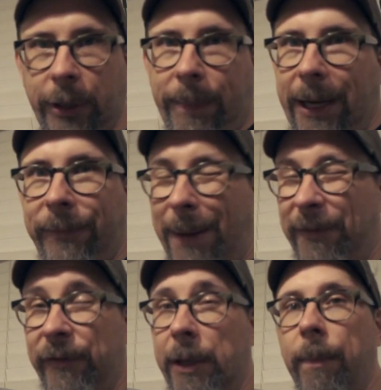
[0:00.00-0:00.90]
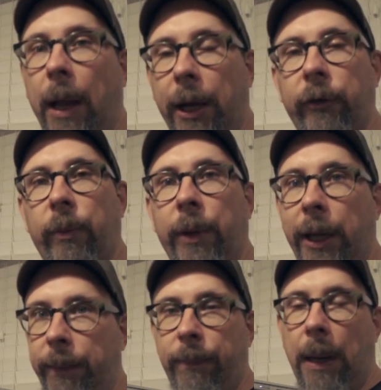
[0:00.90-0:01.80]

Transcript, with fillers: So I paid about fifty bucks when they